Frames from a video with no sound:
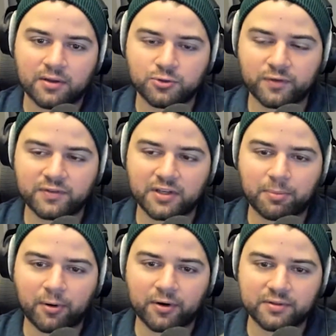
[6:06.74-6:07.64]
drifting
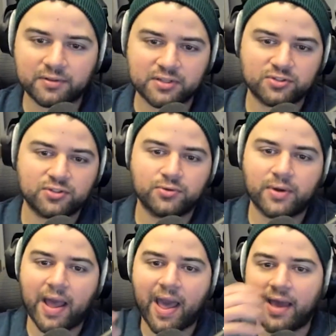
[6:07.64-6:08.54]
apart these two
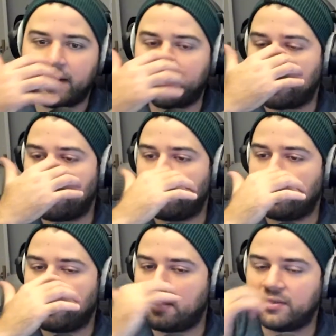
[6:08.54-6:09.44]
had
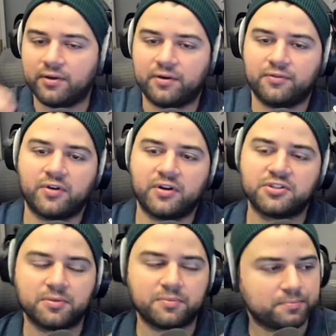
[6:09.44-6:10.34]
in their friendship.